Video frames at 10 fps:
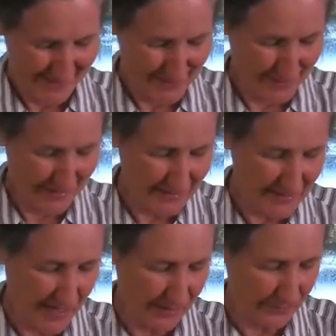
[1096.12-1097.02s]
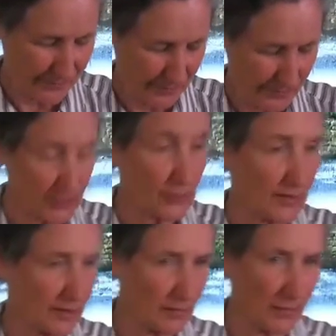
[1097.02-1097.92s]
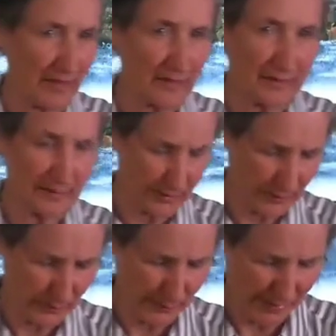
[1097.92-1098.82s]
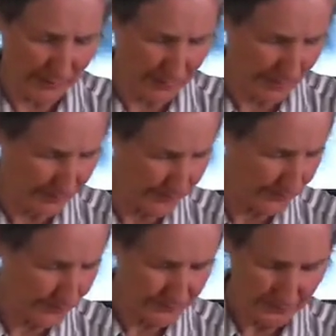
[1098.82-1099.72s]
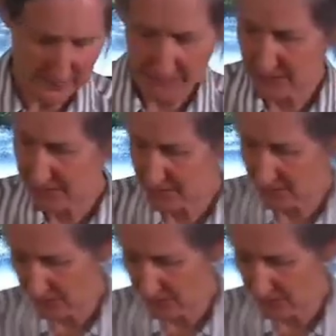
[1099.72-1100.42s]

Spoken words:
So that's how you can do it to a little one, to a baby, is